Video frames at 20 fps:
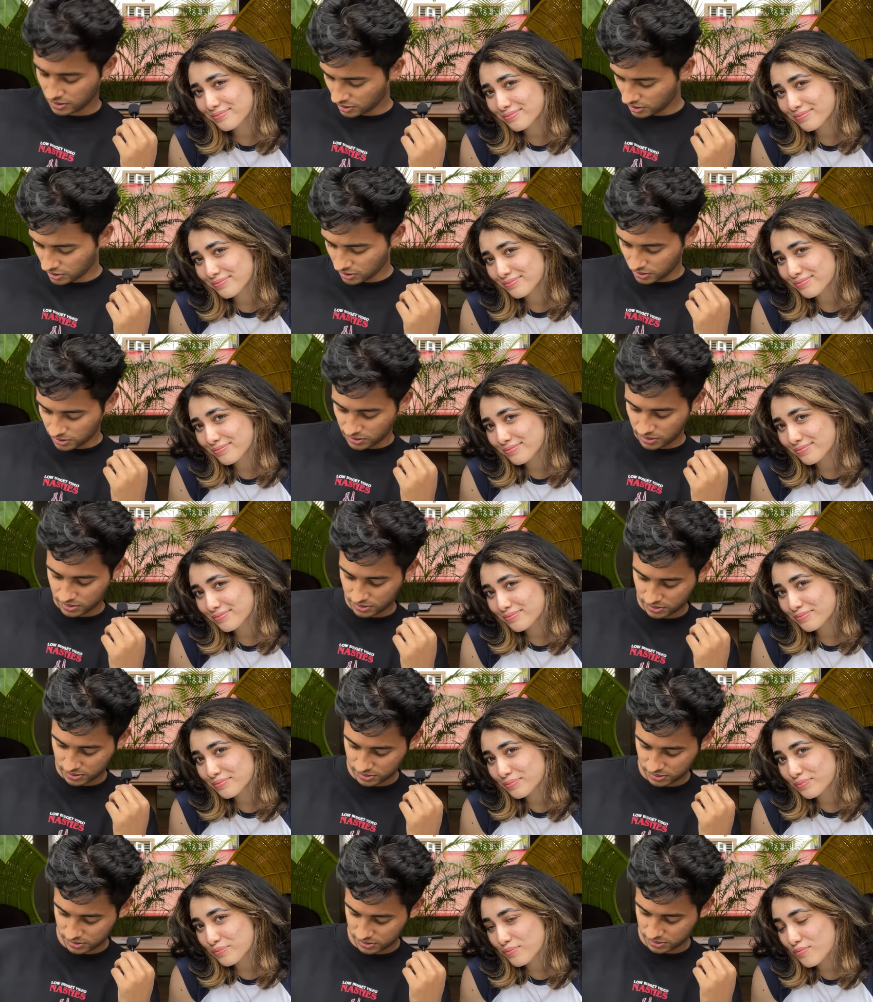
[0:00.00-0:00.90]
Speaker 1: Oh.
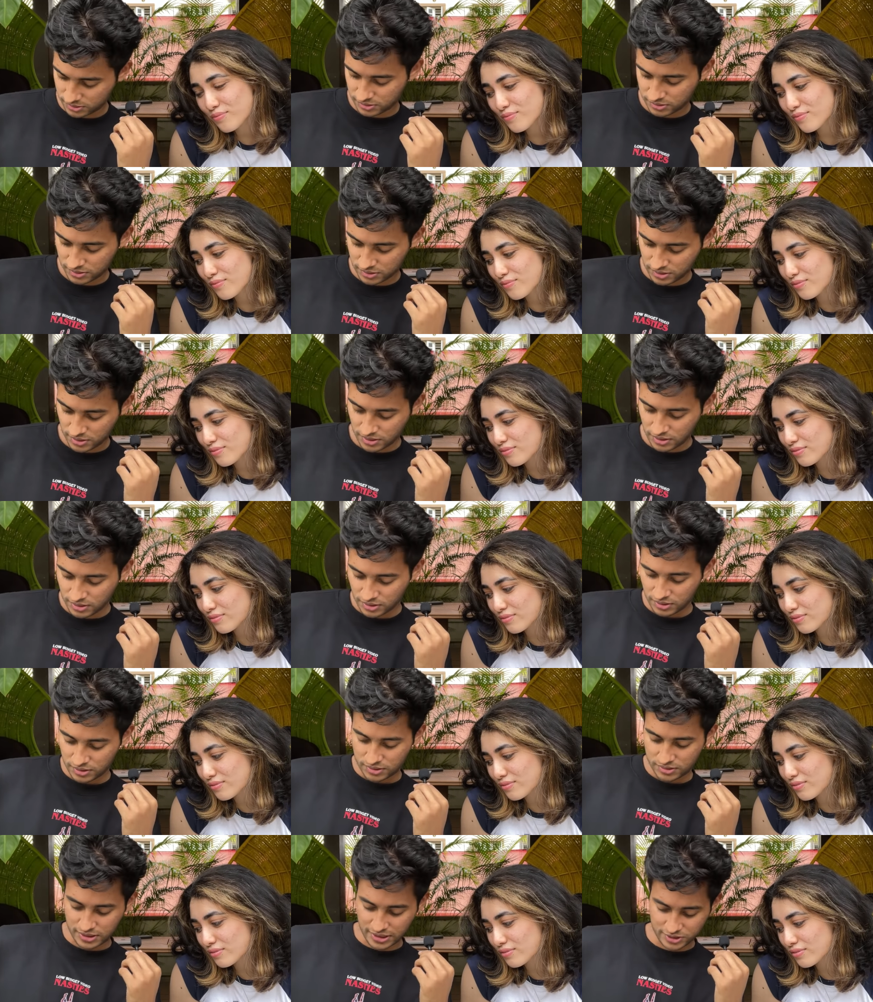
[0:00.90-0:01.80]

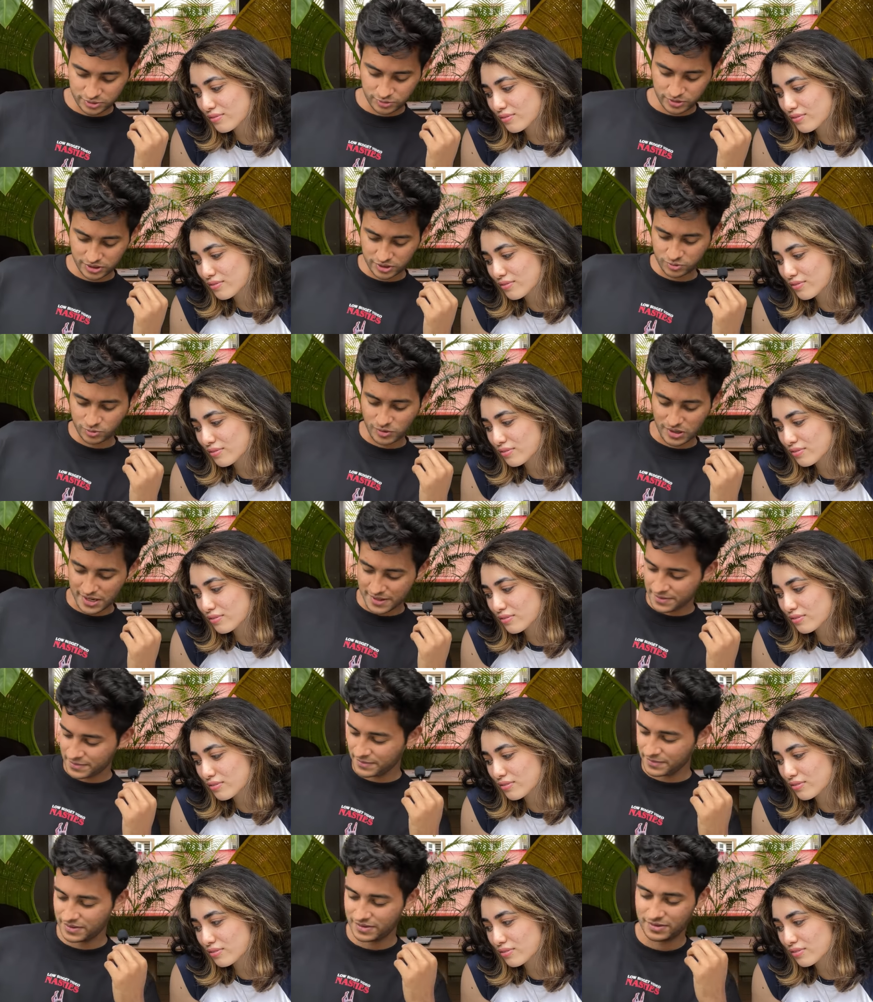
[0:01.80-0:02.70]
There's this
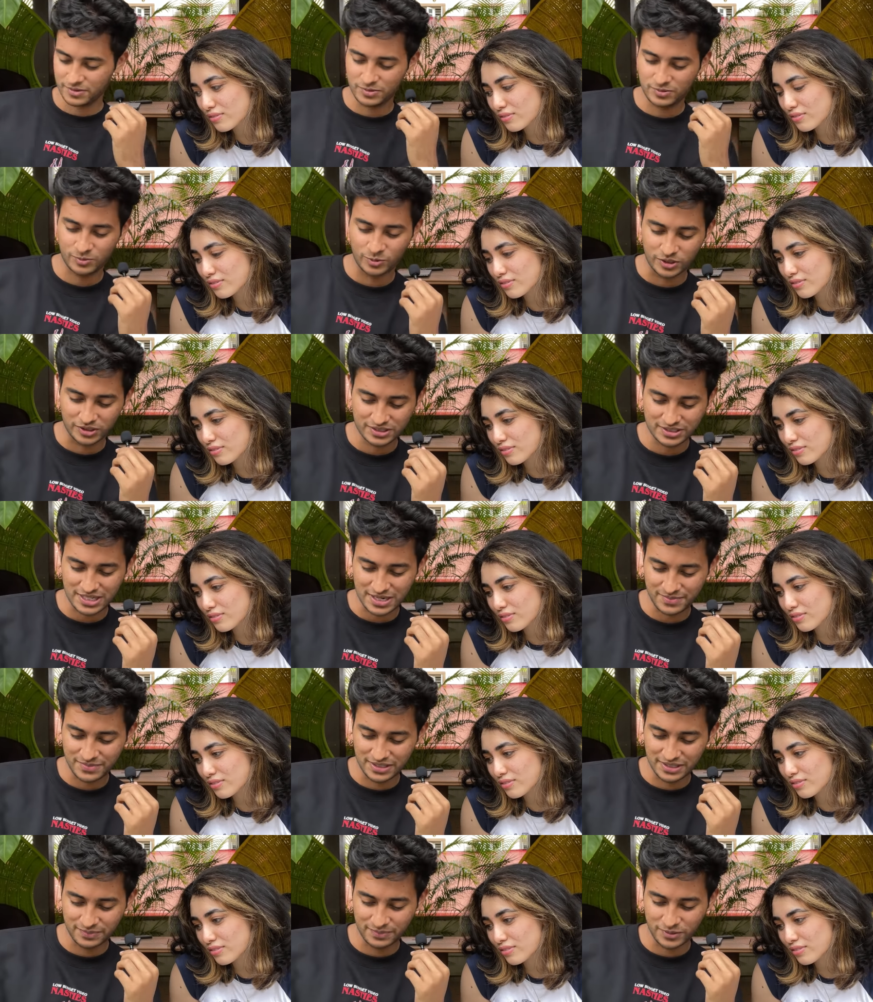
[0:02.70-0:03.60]
one
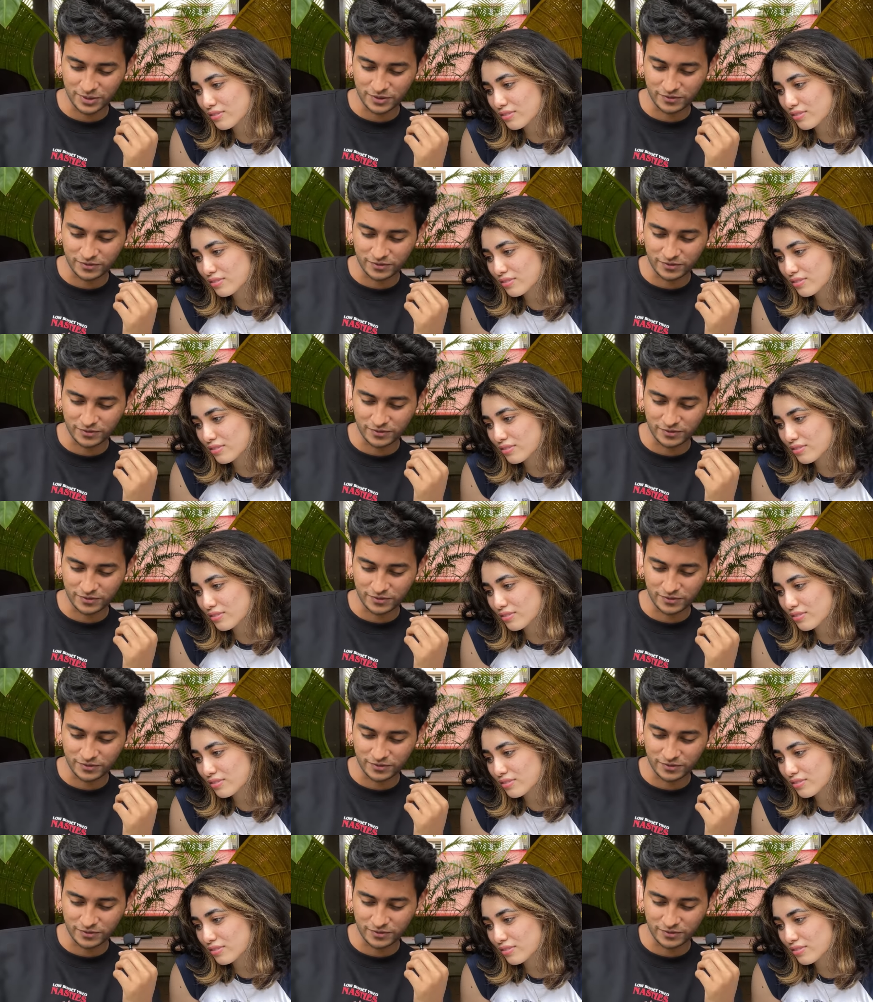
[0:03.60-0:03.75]
WhatsApp DP